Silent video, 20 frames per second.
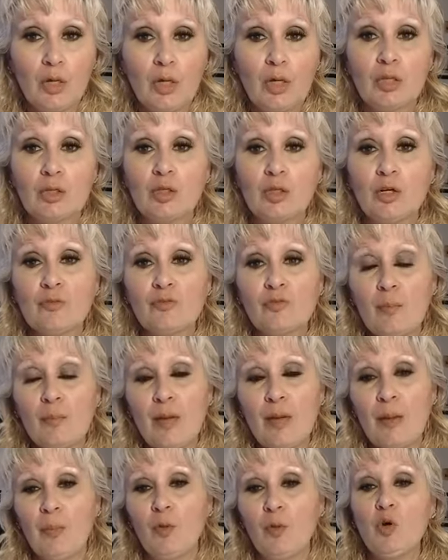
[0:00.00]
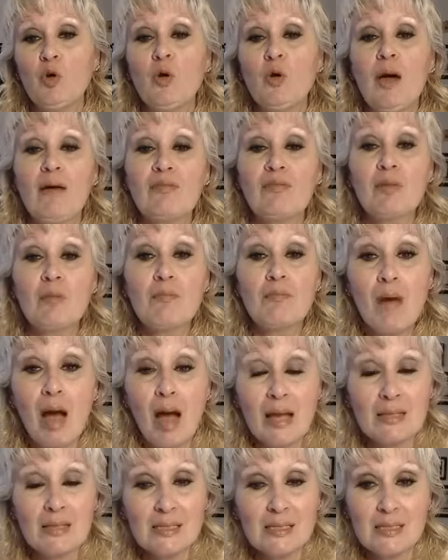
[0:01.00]
Learn from people who have the
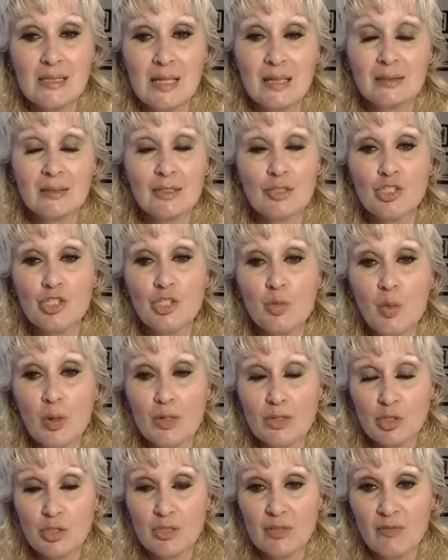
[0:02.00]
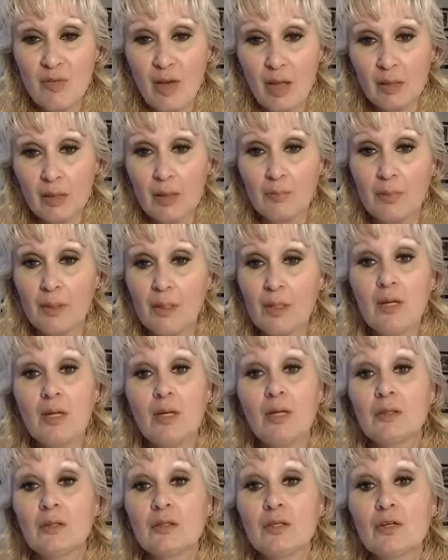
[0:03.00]
mindset that you want to develop.
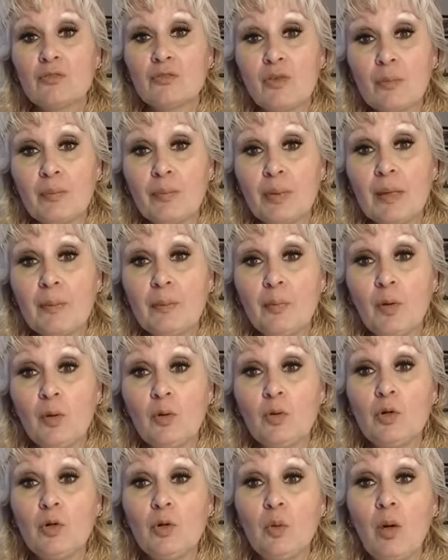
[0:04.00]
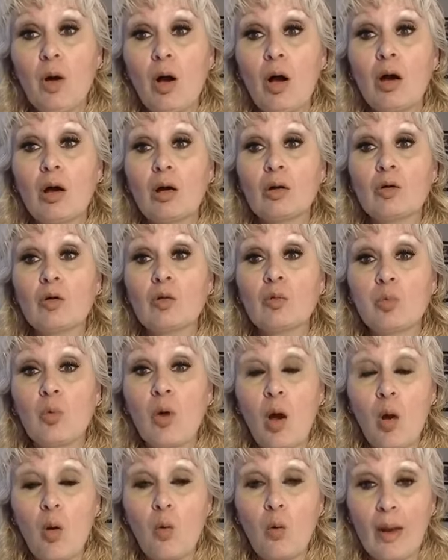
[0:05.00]
Learn from people who are
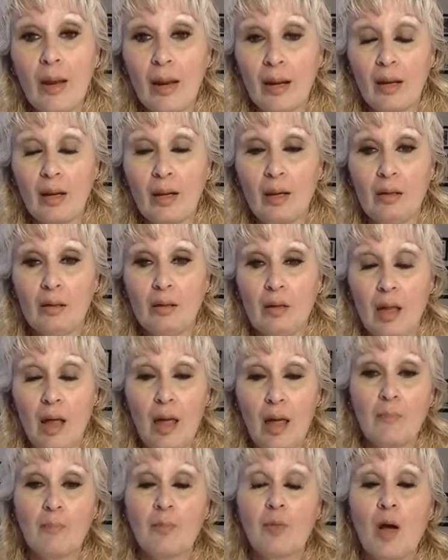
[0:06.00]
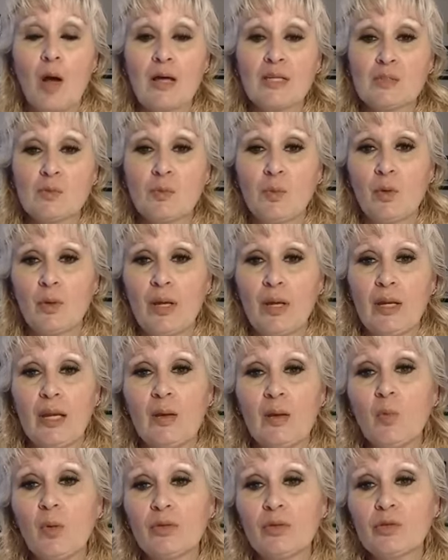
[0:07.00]
growing and prospering
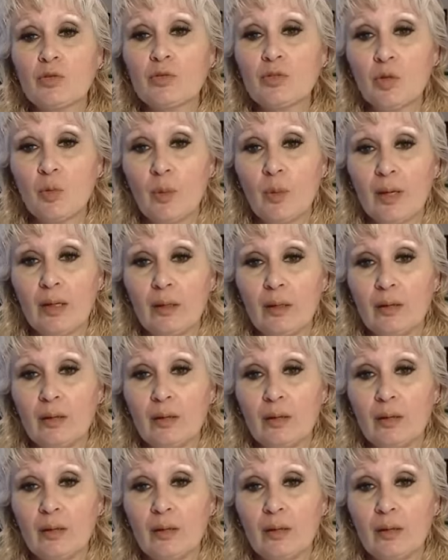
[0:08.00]
in what they're doing.